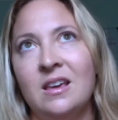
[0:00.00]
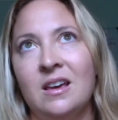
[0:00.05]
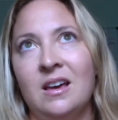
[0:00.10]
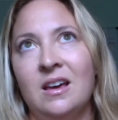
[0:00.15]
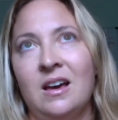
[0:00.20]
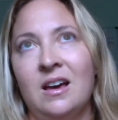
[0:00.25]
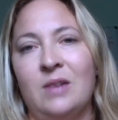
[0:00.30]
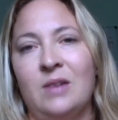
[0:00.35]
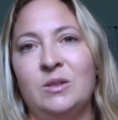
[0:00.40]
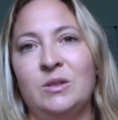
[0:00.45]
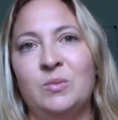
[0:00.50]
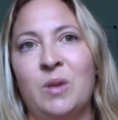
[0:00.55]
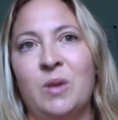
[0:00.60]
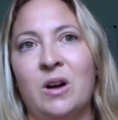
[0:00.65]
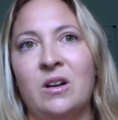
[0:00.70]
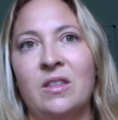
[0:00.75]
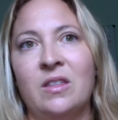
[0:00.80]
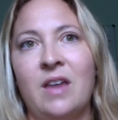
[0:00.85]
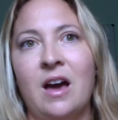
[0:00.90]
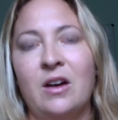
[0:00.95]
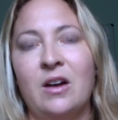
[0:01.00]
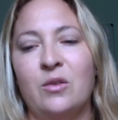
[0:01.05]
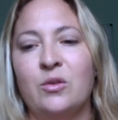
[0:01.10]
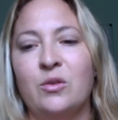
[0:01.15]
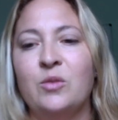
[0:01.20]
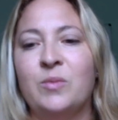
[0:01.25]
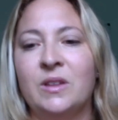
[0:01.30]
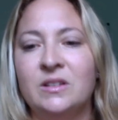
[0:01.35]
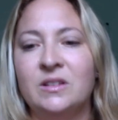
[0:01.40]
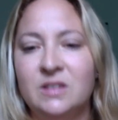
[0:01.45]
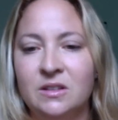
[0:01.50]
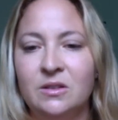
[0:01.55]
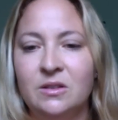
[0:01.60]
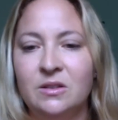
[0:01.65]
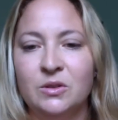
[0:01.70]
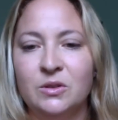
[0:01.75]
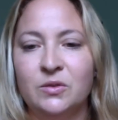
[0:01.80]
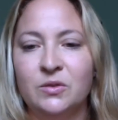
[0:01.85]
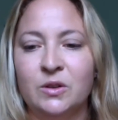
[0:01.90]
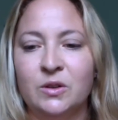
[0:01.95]
I was part of that group that did
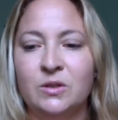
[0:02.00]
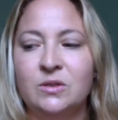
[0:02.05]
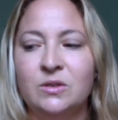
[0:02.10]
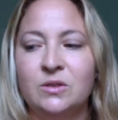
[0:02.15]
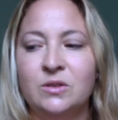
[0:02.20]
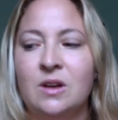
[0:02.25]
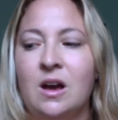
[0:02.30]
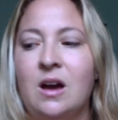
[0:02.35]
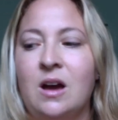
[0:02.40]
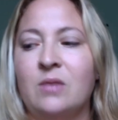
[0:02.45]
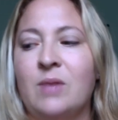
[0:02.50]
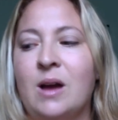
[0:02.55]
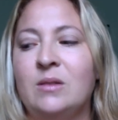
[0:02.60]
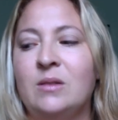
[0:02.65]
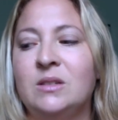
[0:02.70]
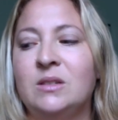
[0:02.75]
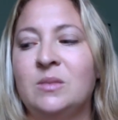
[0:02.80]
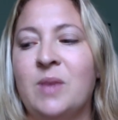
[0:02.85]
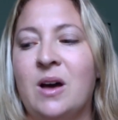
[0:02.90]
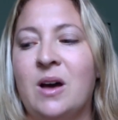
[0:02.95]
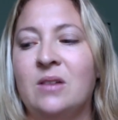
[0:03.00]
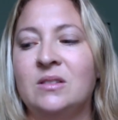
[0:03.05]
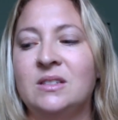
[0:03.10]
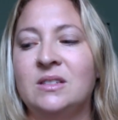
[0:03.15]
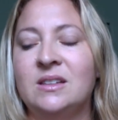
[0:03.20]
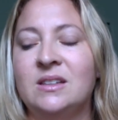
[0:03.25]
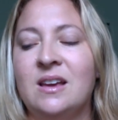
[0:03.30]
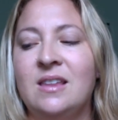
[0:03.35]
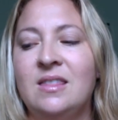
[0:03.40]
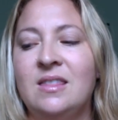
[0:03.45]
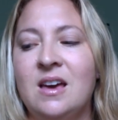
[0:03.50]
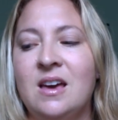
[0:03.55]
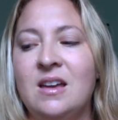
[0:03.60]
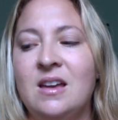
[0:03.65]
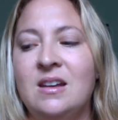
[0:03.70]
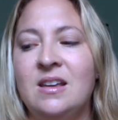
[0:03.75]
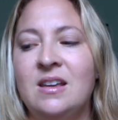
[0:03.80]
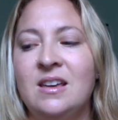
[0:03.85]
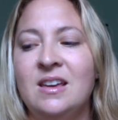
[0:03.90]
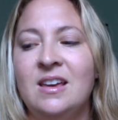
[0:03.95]
those first uh, roundabouts. And
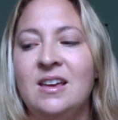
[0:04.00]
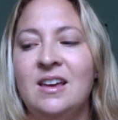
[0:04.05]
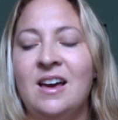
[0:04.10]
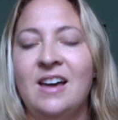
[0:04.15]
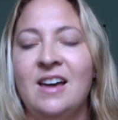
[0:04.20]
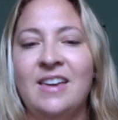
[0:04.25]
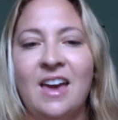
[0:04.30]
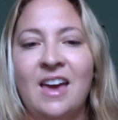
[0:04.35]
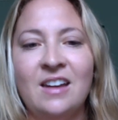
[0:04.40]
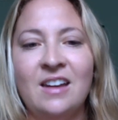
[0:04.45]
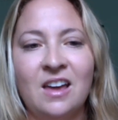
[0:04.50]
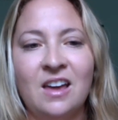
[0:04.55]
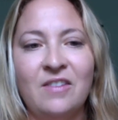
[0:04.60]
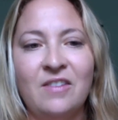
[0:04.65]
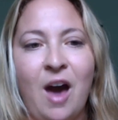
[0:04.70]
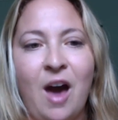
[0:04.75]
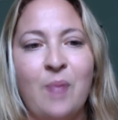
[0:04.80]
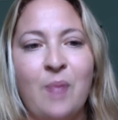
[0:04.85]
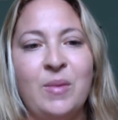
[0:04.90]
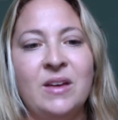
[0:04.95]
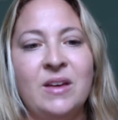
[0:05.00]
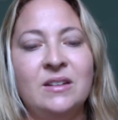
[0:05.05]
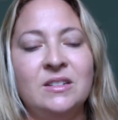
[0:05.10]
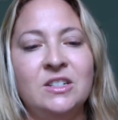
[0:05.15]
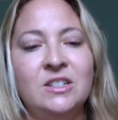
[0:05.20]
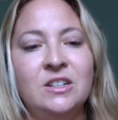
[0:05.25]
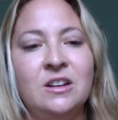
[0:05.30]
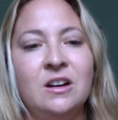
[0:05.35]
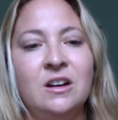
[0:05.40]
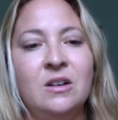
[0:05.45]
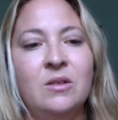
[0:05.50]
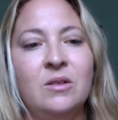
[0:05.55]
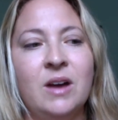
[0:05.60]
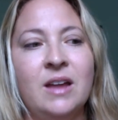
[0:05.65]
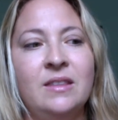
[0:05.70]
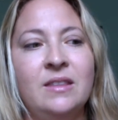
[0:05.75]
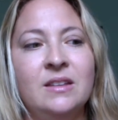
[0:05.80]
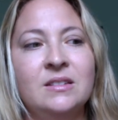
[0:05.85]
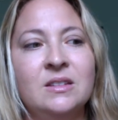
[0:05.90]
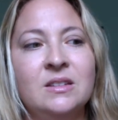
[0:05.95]
then again, life happened, you know,
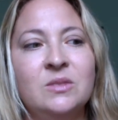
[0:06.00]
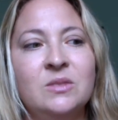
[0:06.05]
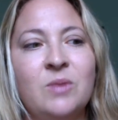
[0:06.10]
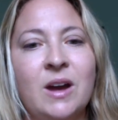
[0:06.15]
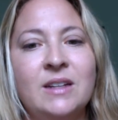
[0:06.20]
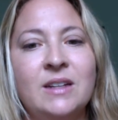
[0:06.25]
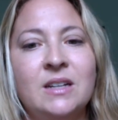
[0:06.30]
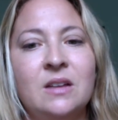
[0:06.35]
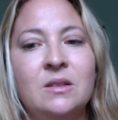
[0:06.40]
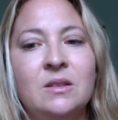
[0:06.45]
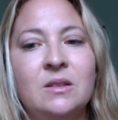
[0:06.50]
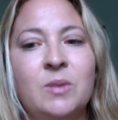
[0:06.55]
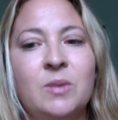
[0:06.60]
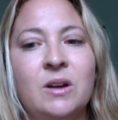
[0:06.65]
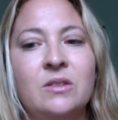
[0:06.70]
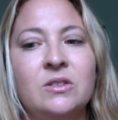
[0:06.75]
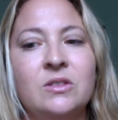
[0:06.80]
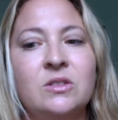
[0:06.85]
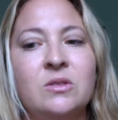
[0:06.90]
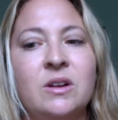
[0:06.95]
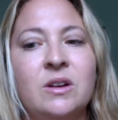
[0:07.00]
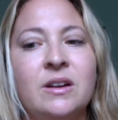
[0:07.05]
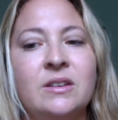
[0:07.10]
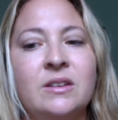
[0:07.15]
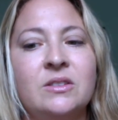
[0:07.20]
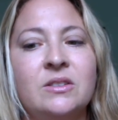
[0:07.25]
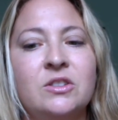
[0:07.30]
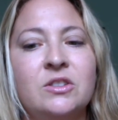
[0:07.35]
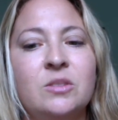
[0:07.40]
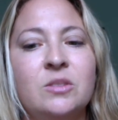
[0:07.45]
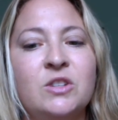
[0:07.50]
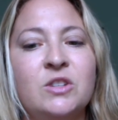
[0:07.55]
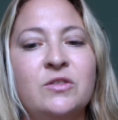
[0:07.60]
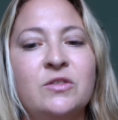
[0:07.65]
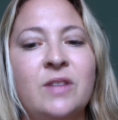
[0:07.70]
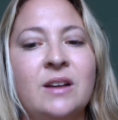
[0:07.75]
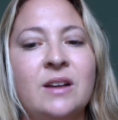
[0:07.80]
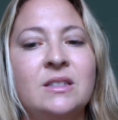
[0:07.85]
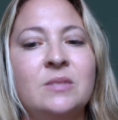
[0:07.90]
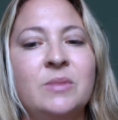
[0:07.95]
and this is why I tell this part of the story because there's so much
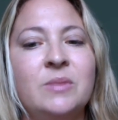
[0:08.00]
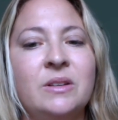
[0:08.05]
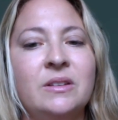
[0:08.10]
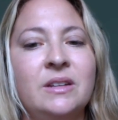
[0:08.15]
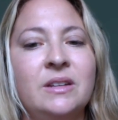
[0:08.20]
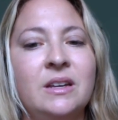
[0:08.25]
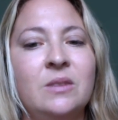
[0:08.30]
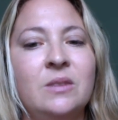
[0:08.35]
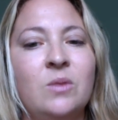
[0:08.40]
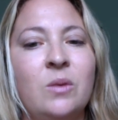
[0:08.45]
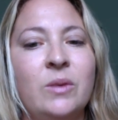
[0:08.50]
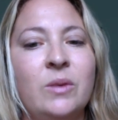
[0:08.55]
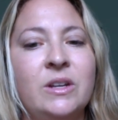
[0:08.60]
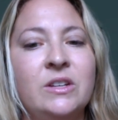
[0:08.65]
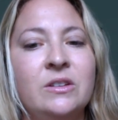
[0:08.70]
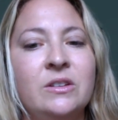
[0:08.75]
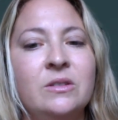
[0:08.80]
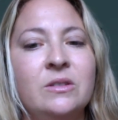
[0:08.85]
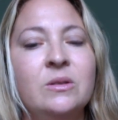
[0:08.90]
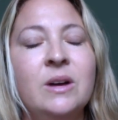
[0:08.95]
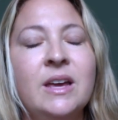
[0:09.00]
flexibility in what we do.